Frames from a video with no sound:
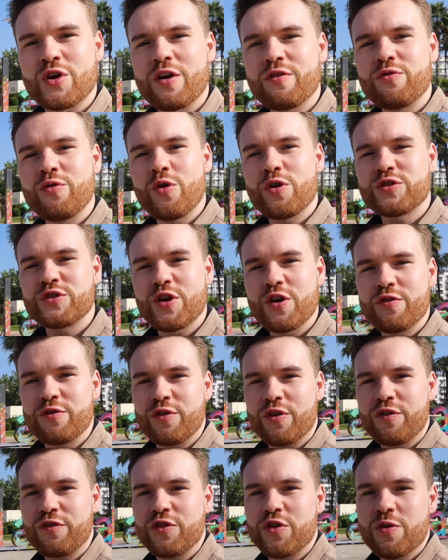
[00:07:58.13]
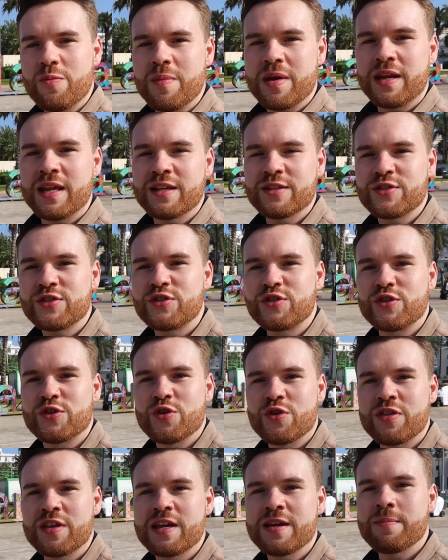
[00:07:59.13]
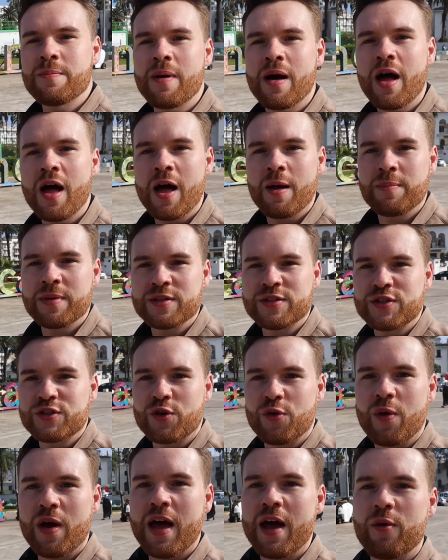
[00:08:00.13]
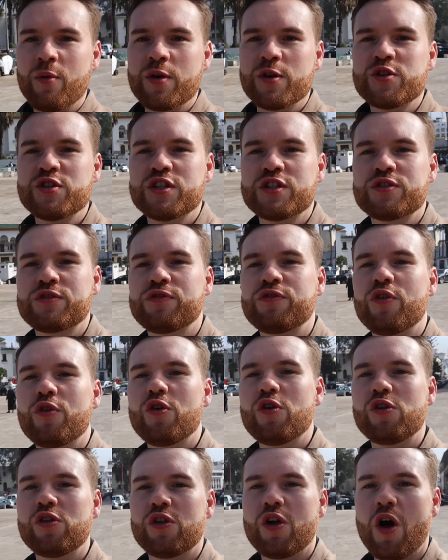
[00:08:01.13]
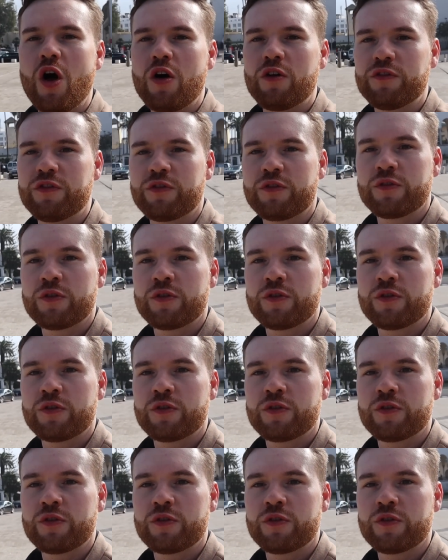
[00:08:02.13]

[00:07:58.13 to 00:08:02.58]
I've walked over a few minutes to the Mohammed Square, which is full of